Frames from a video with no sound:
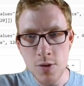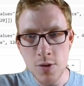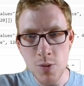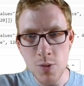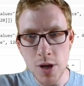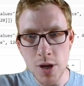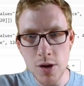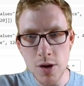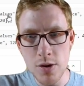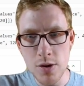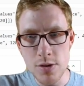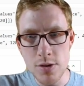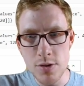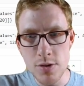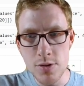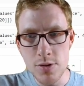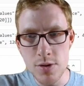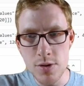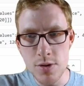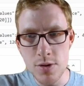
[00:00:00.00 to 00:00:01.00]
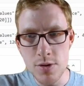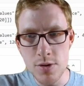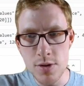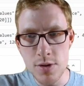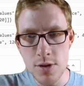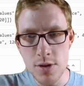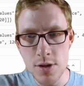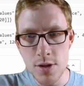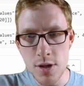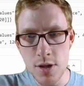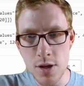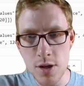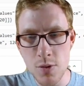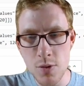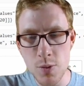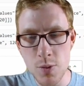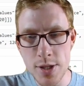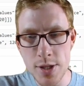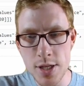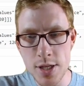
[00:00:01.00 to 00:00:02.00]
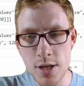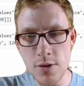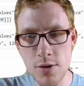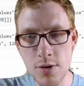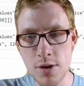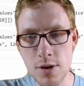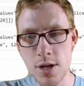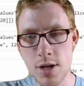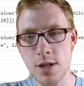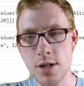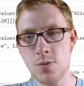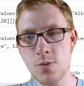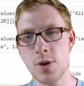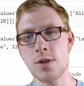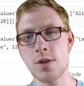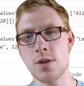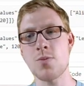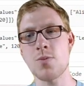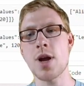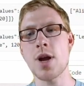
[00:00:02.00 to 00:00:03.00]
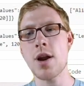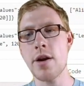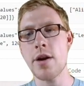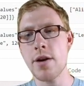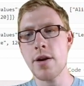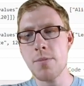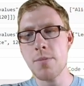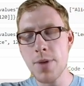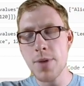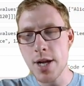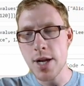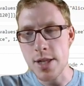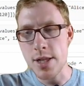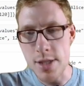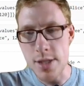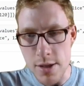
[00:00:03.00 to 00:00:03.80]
We also don't, we see Donald with 100 miles,